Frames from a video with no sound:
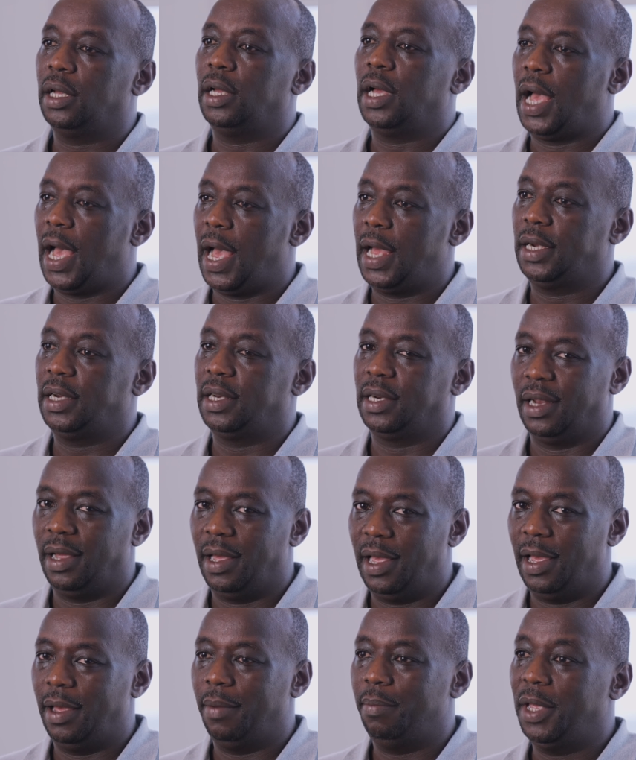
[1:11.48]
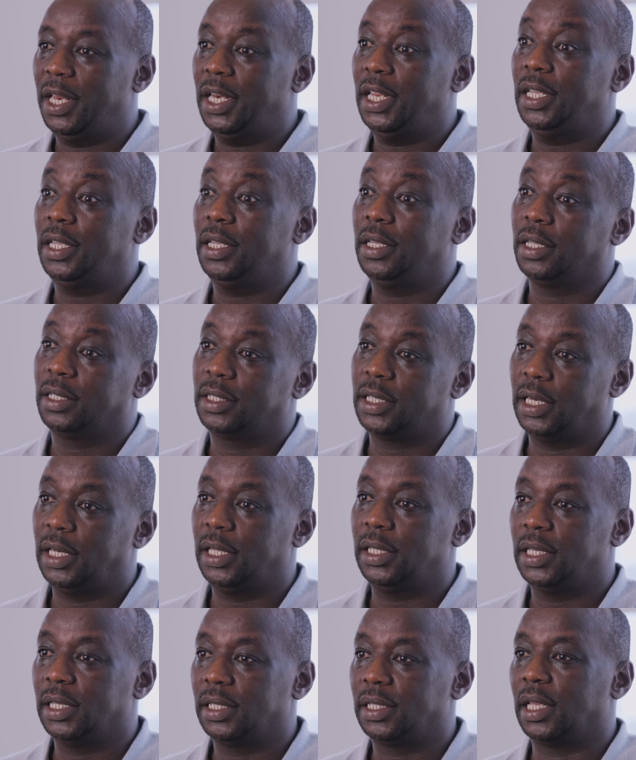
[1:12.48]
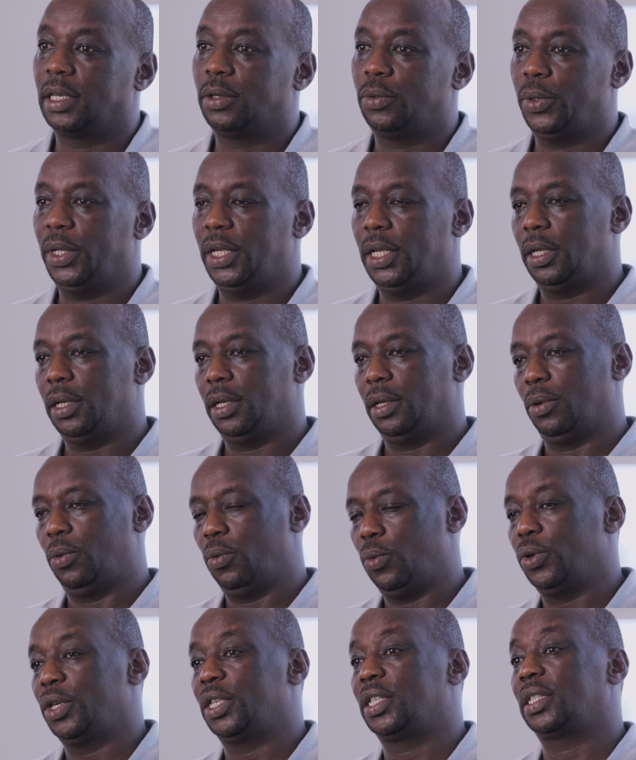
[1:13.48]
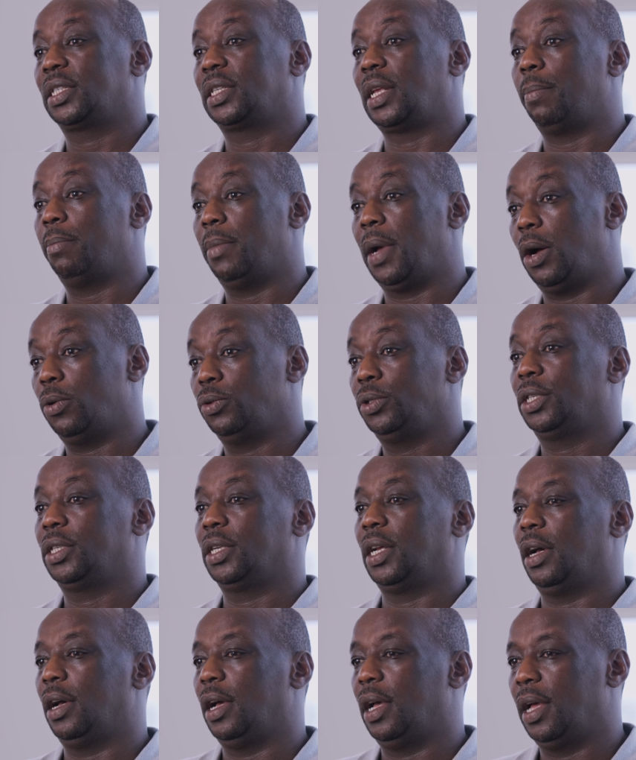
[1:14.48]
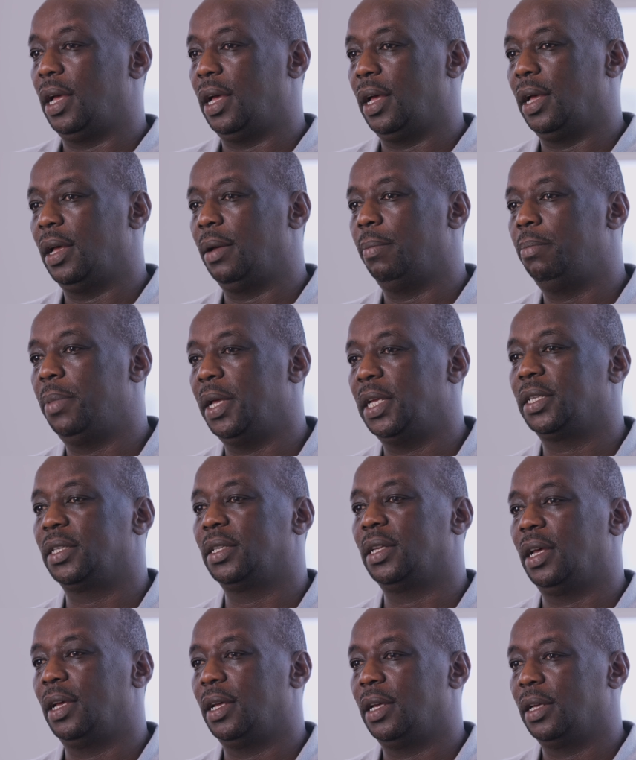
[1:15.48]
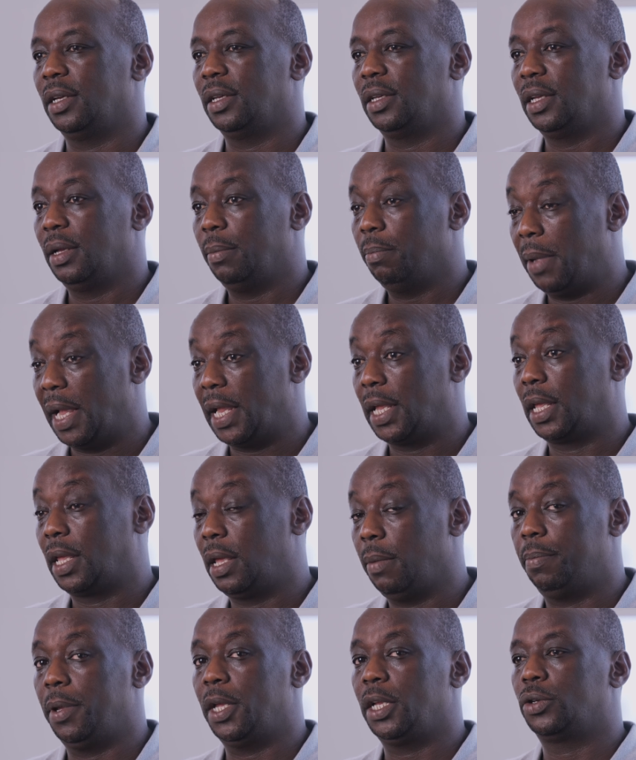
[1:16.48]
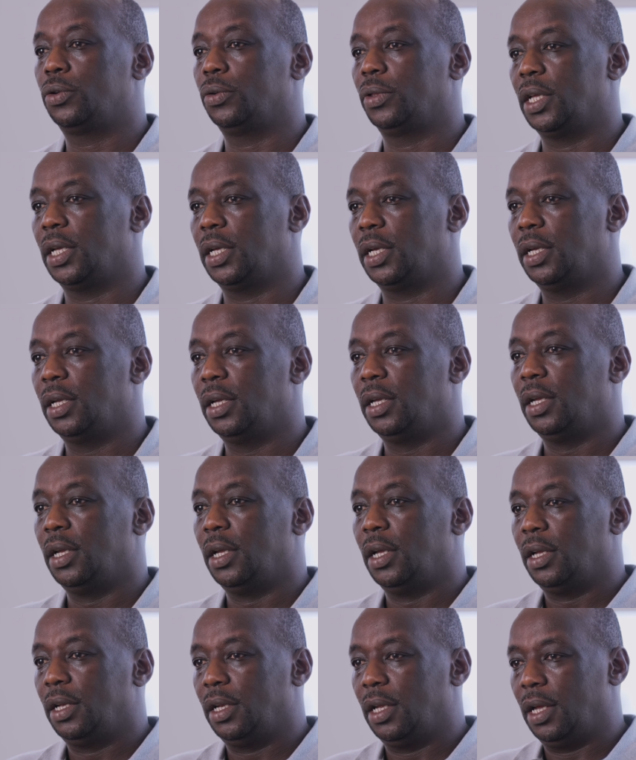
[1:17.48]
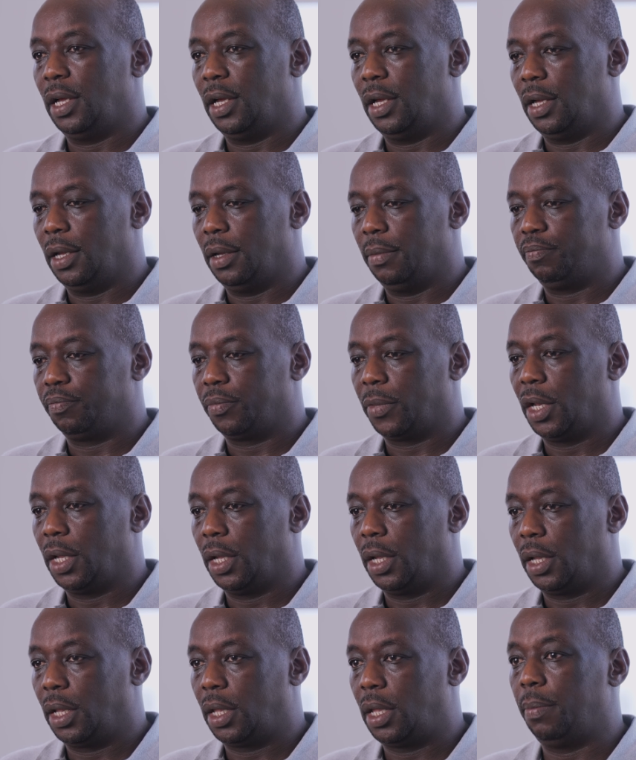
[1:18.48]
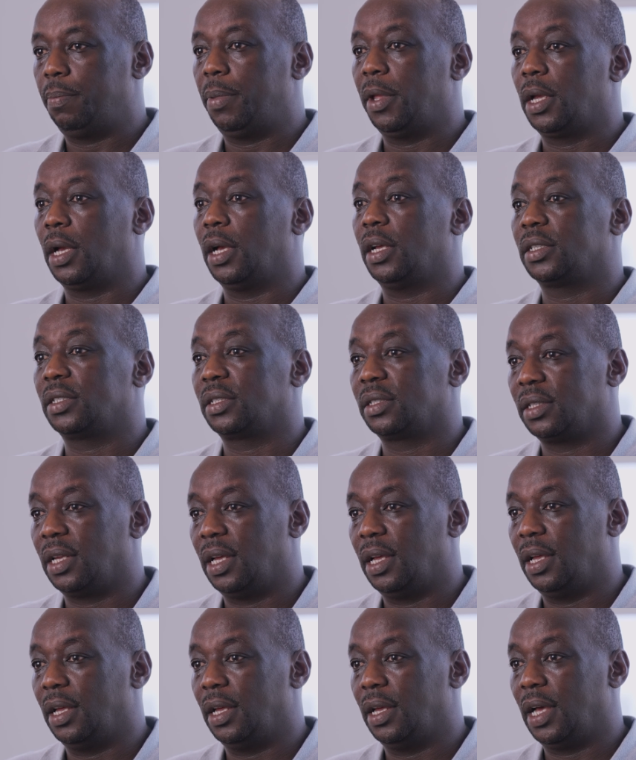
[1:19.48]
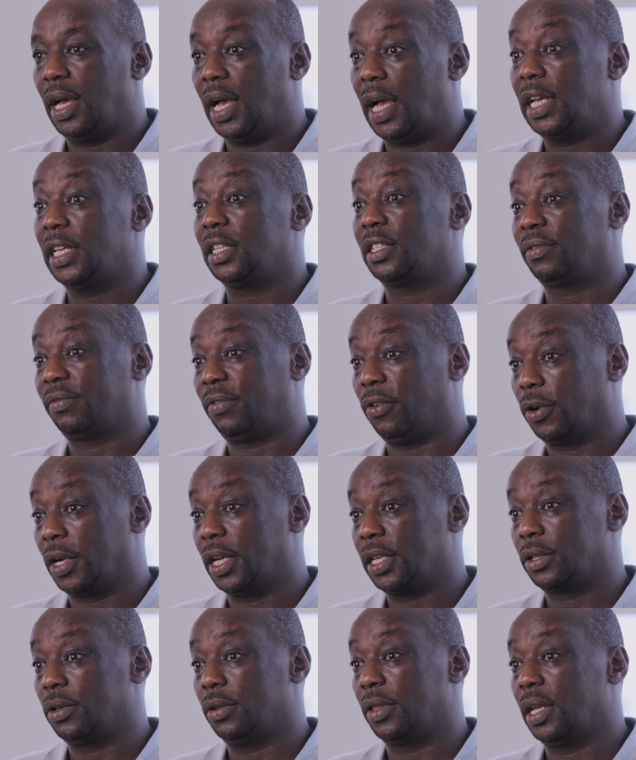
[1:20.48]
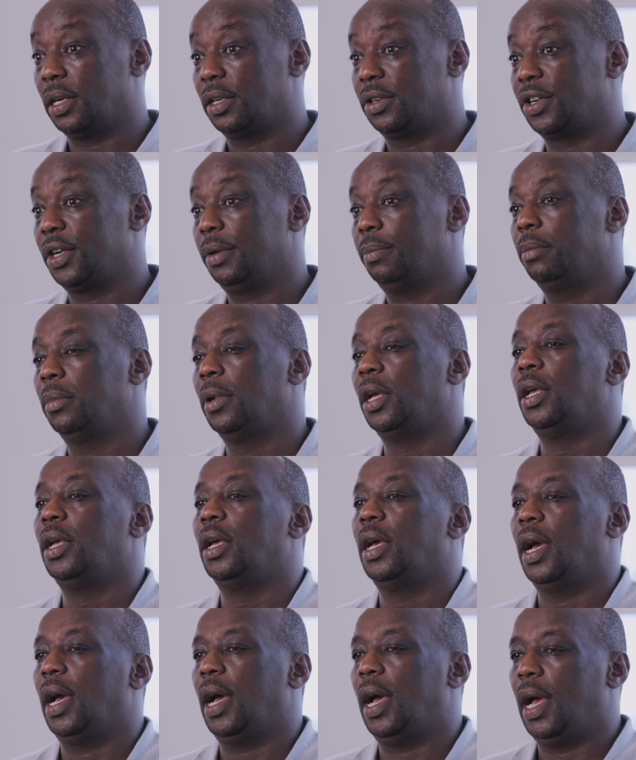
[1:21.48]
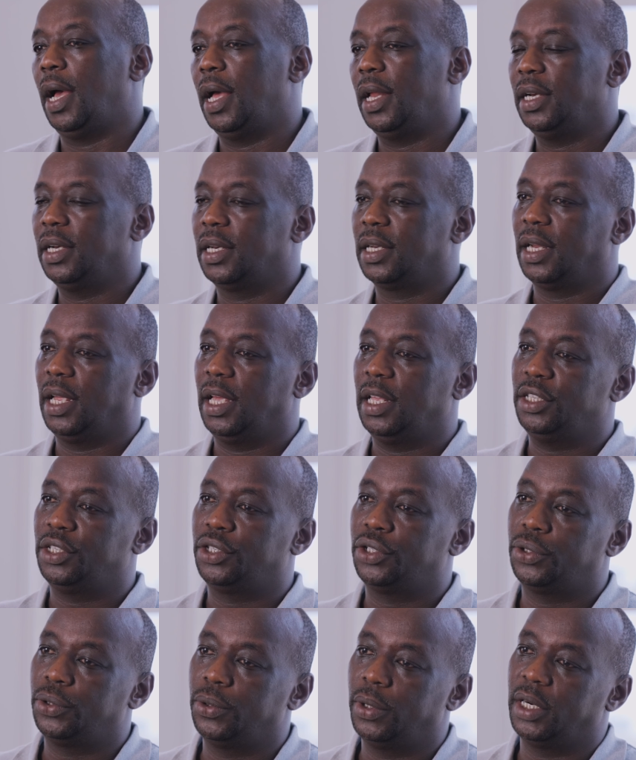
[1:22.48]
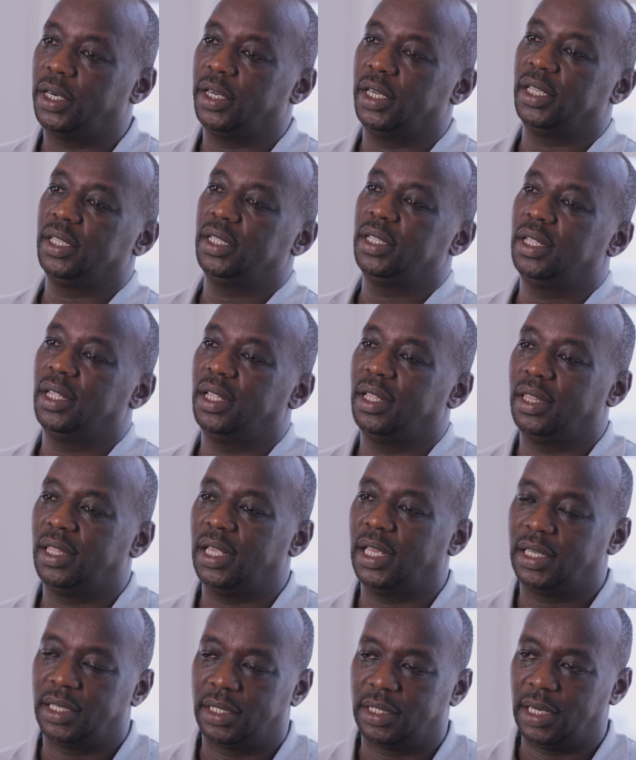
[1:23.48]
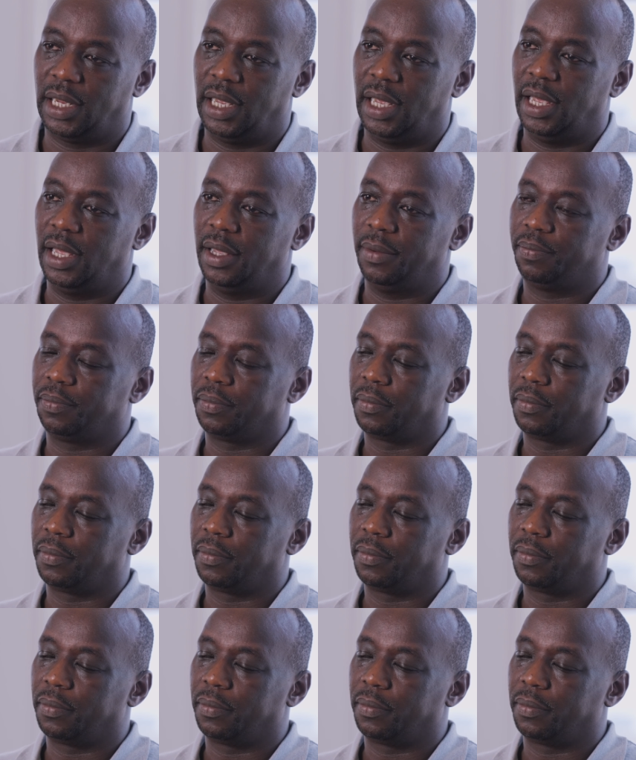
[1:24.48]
had uh, many challenges that we would surmount uh, by, uh, by keeping to the um, keeping our uh, eyes focused on the dream and ensuring that uh,